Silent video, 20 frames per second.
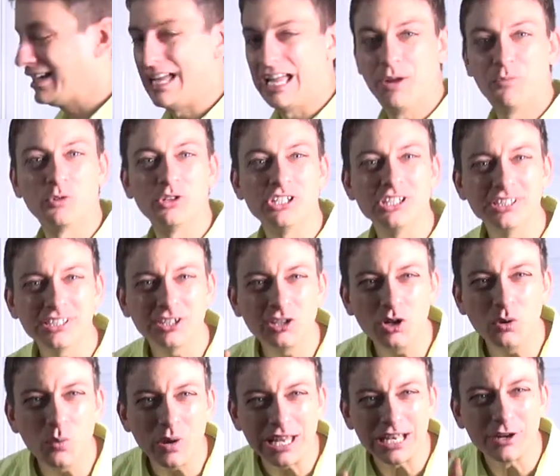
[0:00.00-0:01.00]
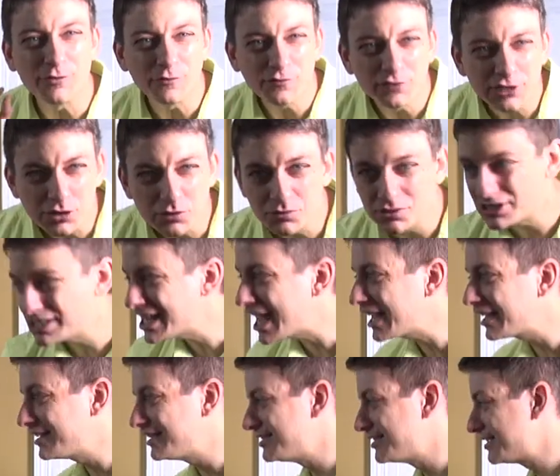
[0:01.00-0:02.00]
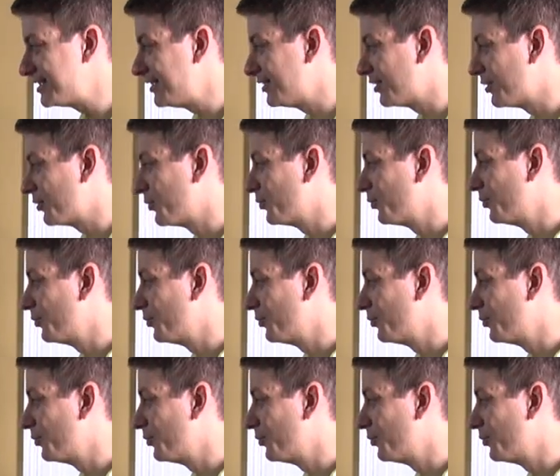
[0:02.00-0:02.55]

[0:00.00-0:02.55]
and we're just gonna wait a few seconds here.